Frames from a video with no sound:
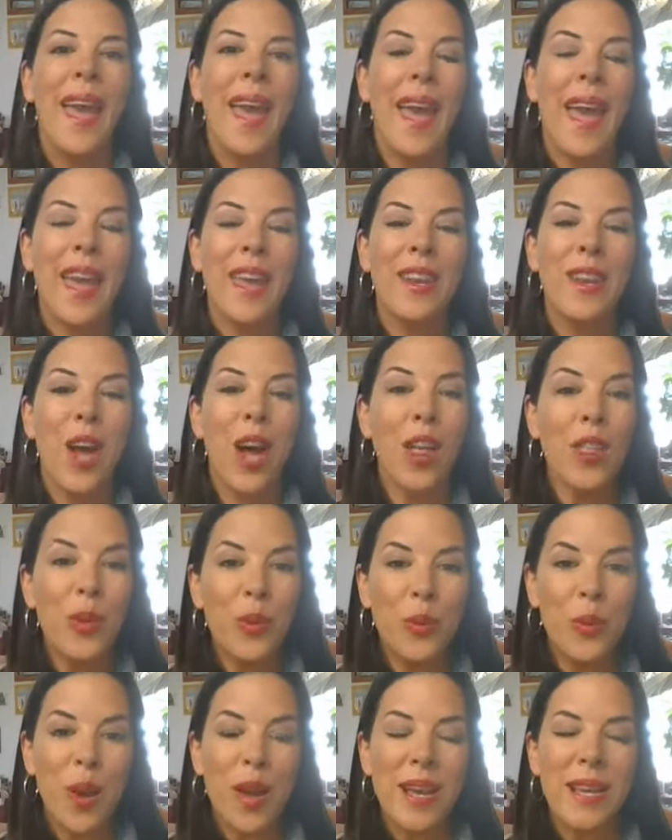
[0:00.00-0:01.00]
And
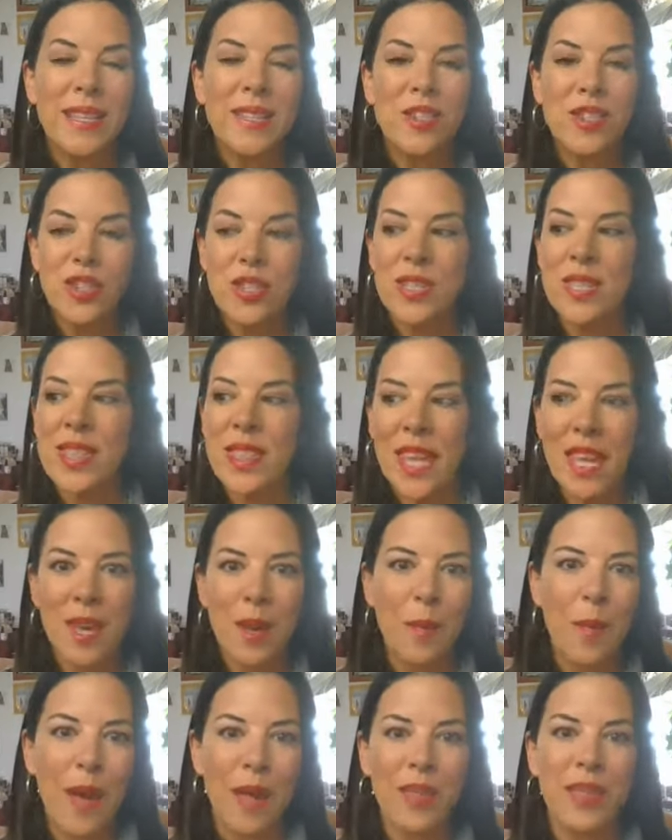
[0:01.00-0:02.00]
otherwise, just think
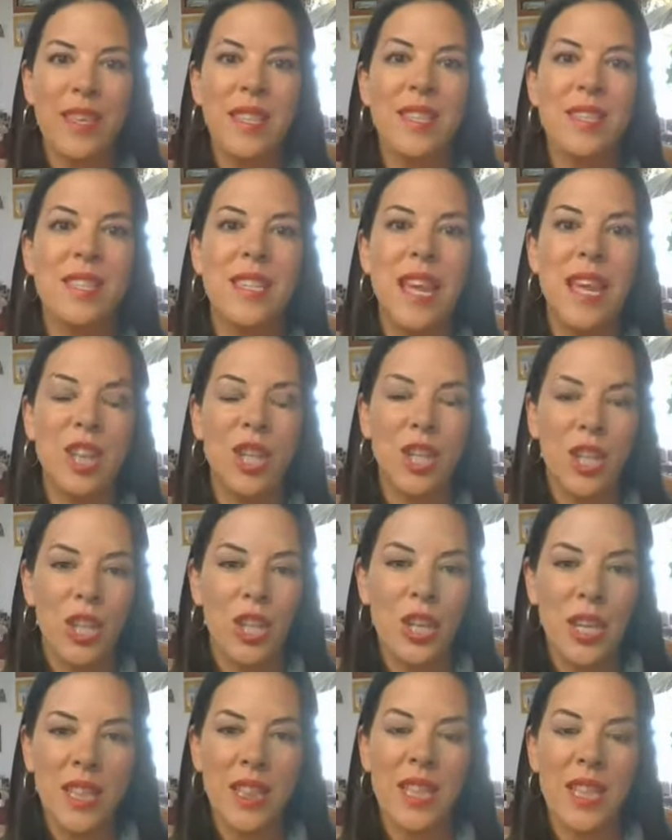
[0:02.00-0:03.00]
about this, take a
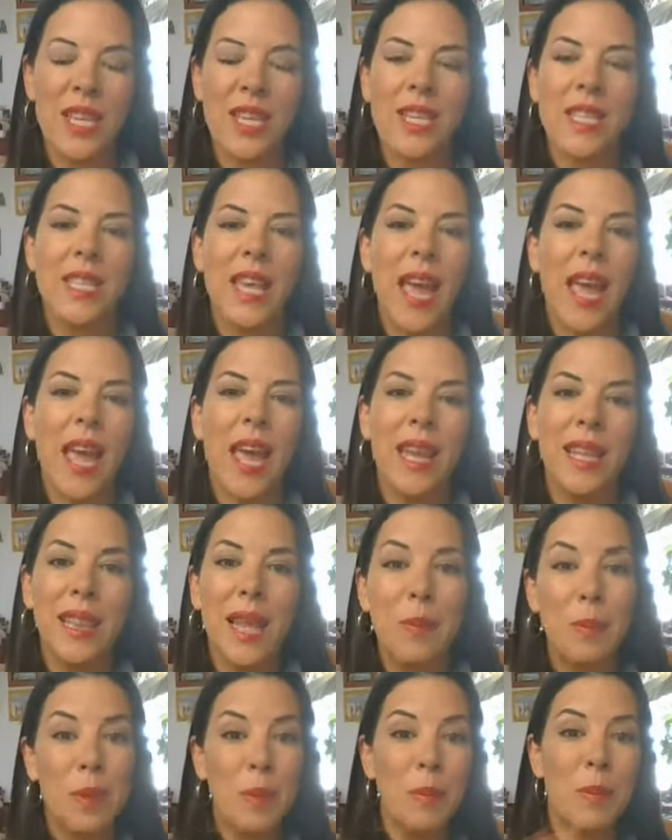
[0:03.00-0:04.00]
look at this, and
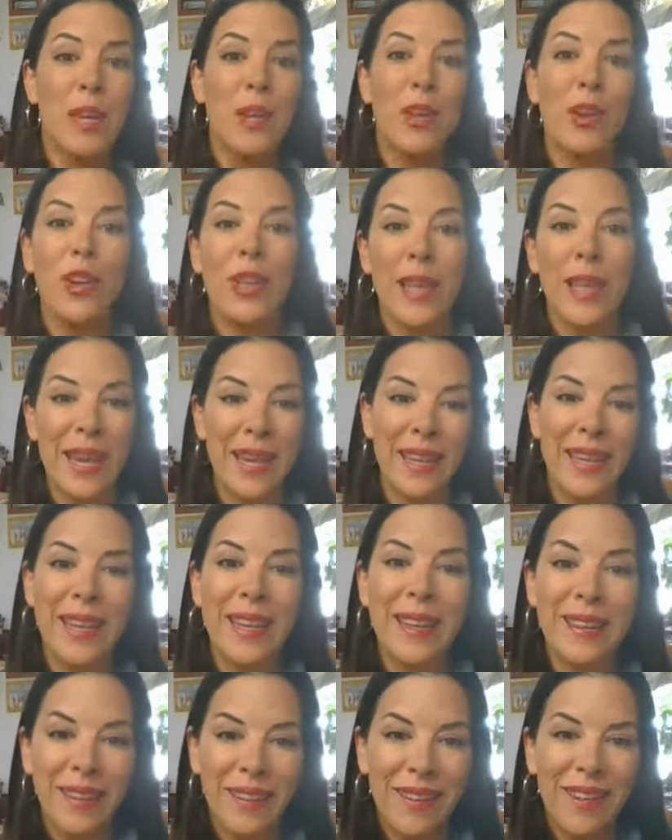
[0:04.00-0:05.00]
let me be your
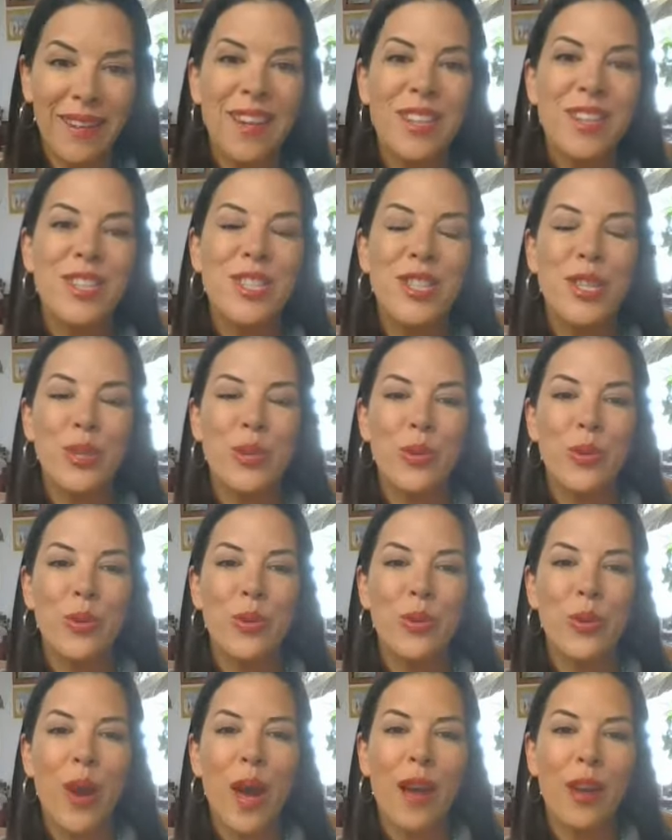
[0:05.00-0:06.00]
lady
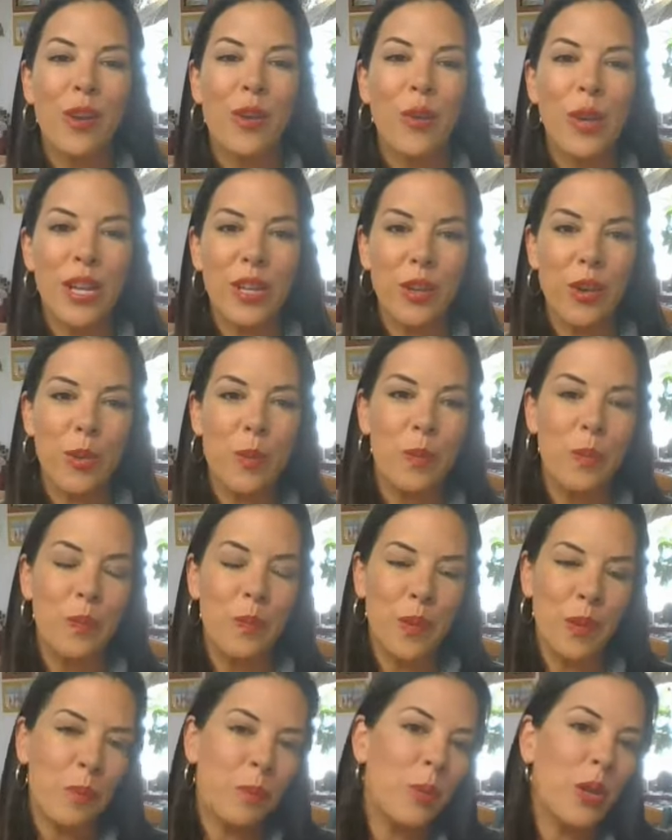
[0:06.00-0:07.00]
to green your
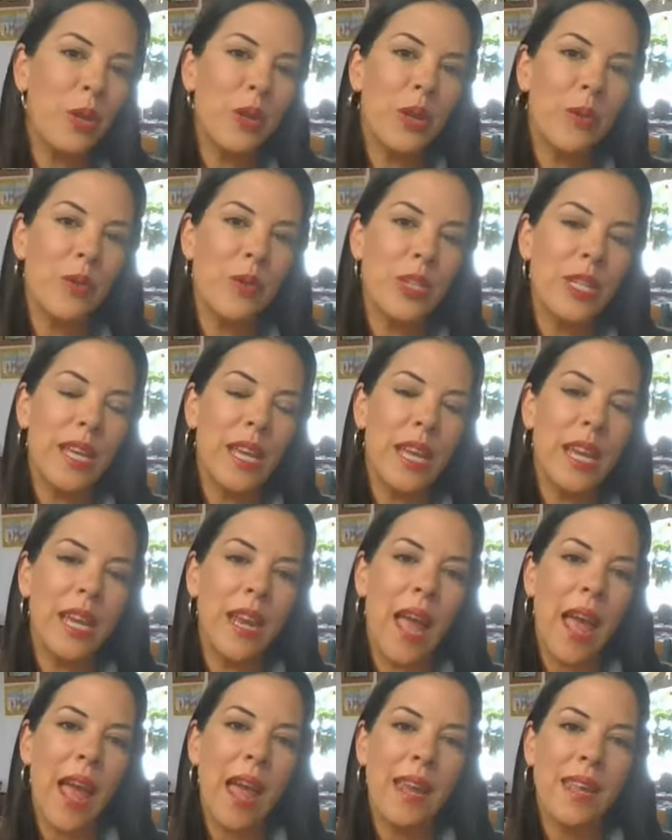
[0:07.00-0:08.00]
beauty routine
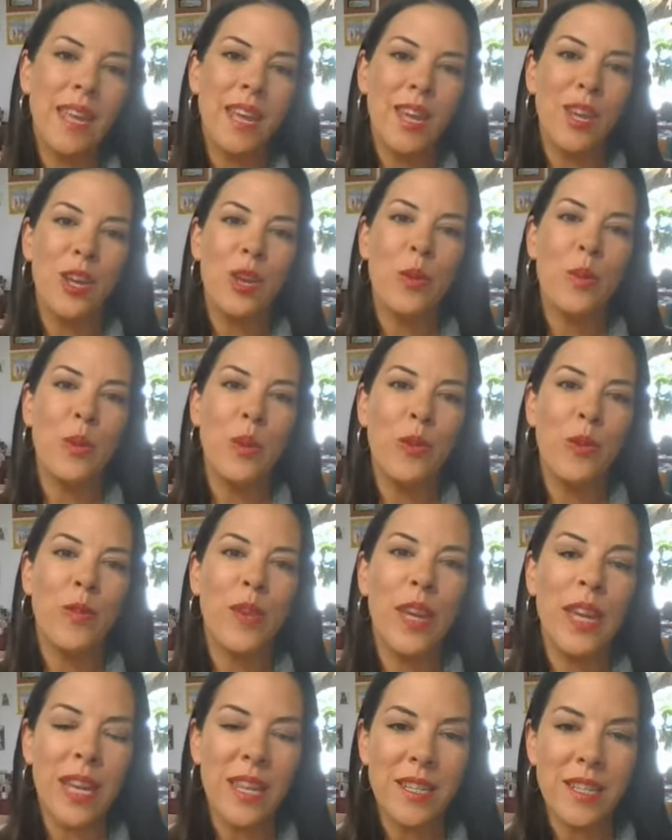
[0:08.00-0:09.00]
and get you
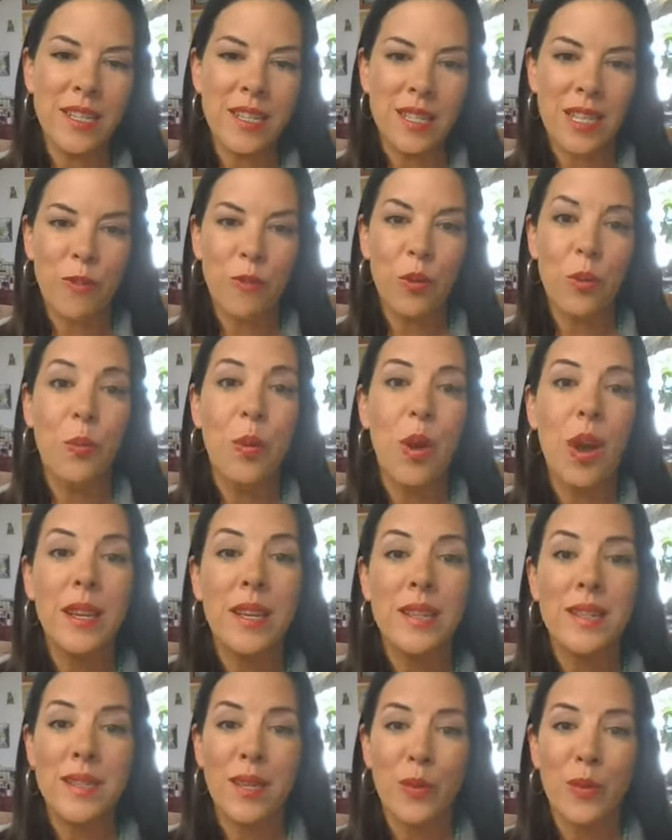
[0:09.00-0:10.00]
moving into safer
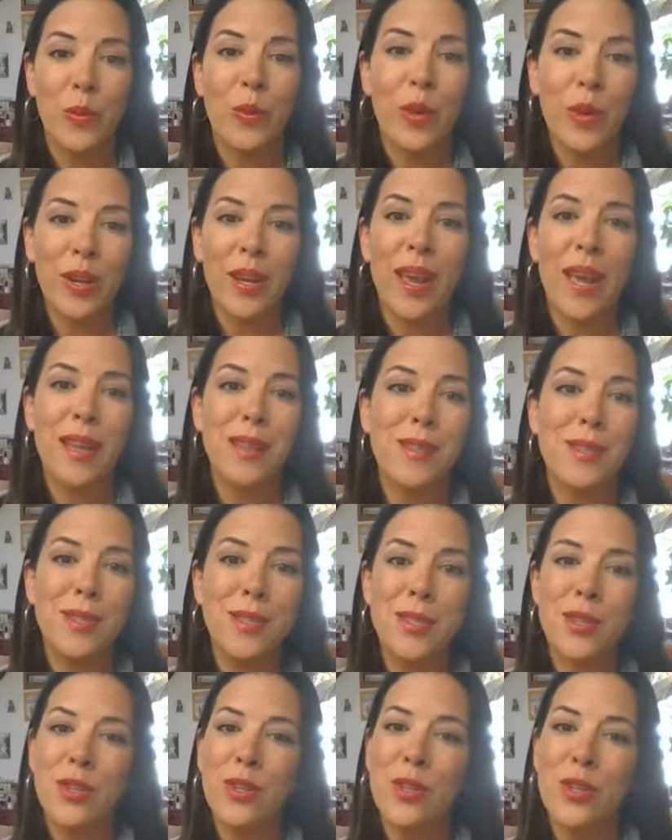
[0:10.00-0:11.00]
products that work and
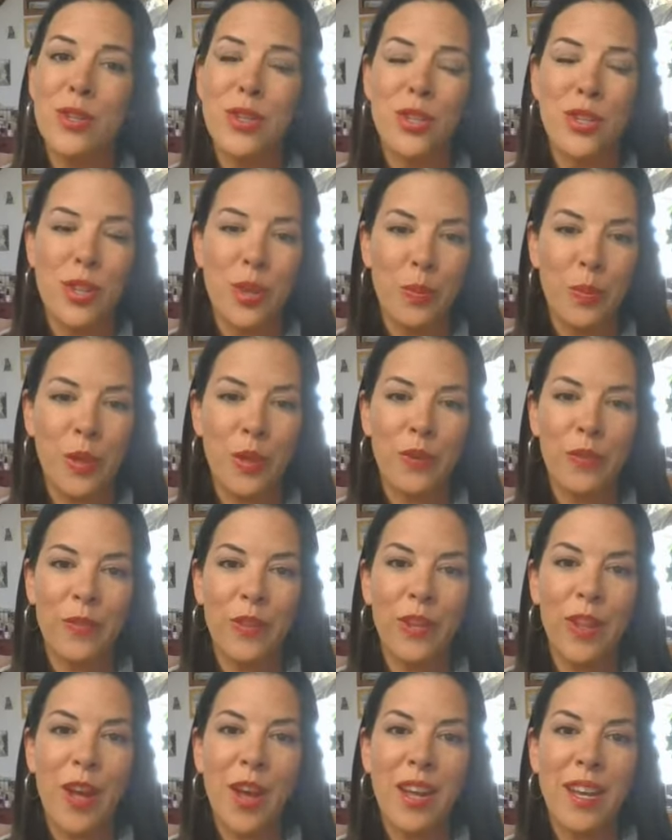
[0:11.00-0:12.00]
still are so
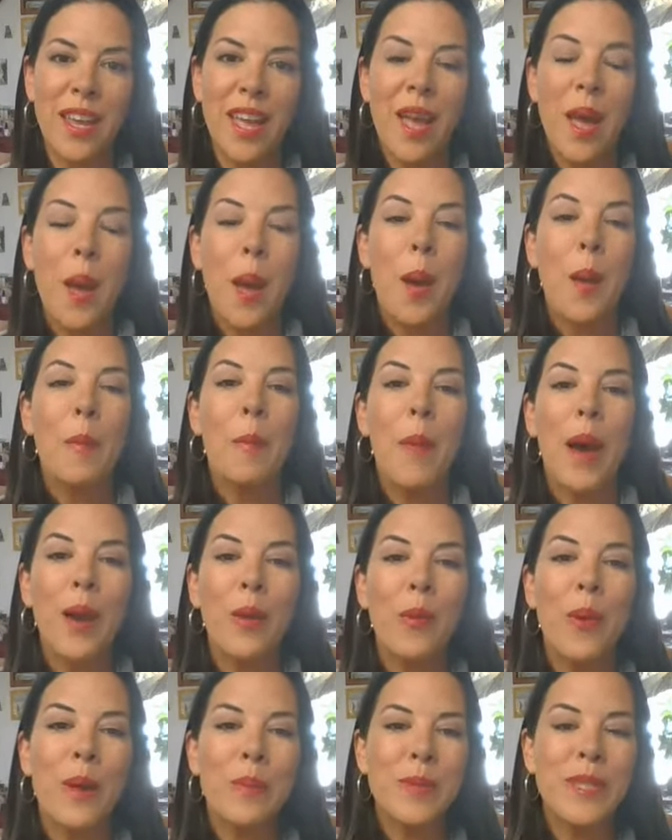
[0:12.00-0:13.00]
beautiful on. My
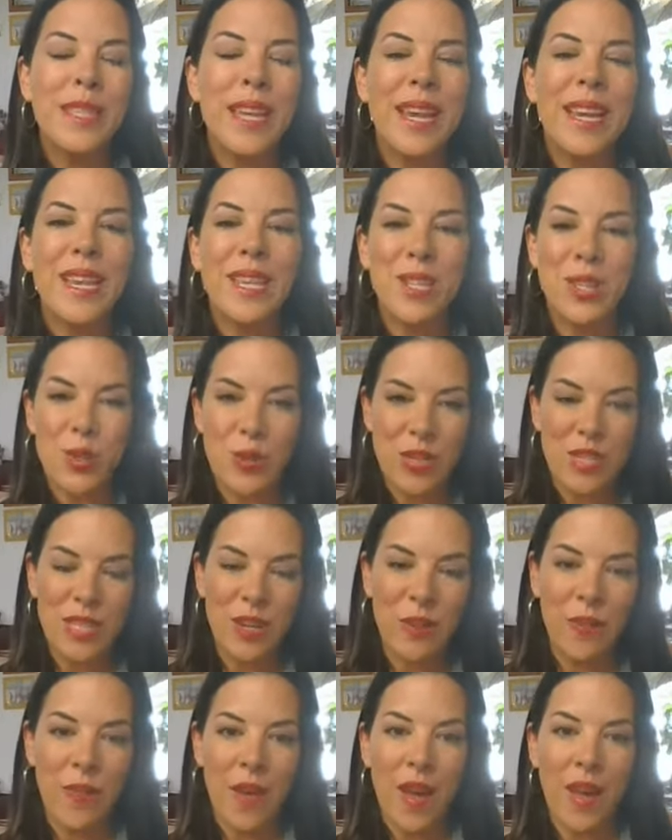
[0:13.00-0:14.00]
website is
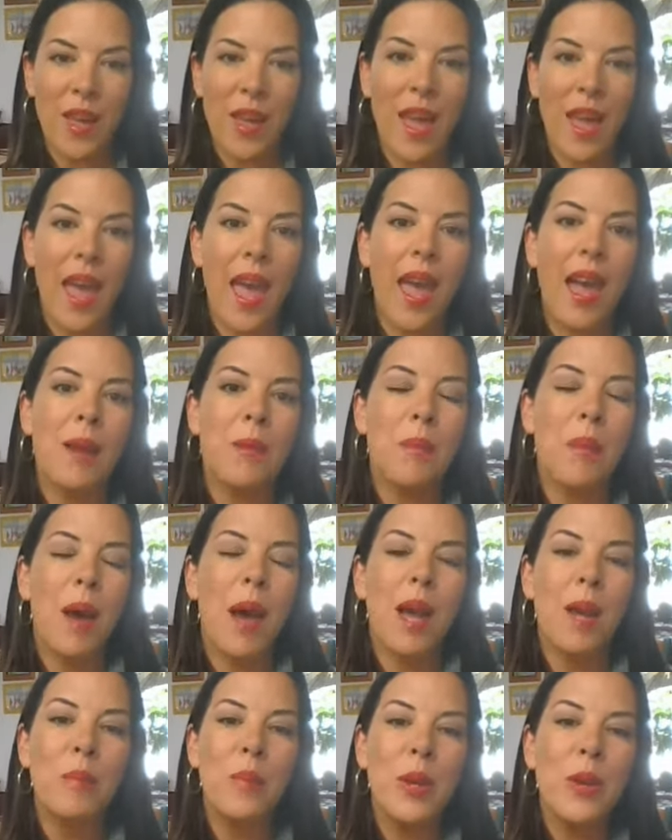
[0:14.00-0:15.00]
Christy Funk, and
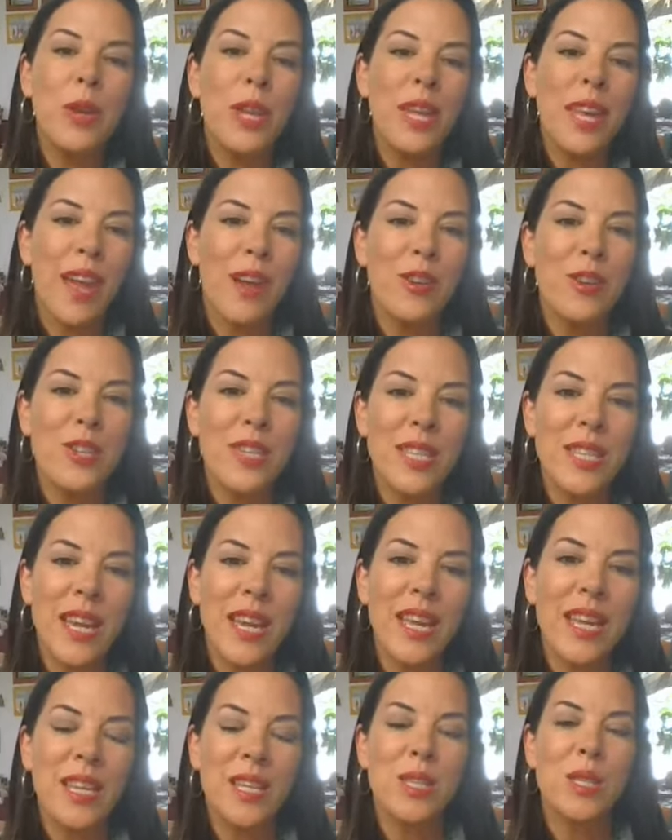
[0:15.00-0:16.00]
my Beautycounter
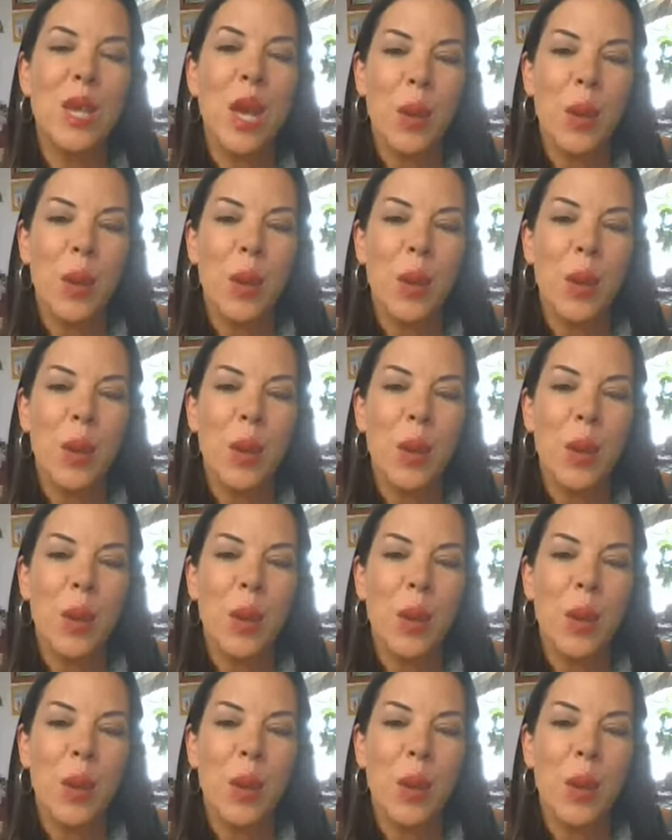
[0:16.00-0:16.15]
site is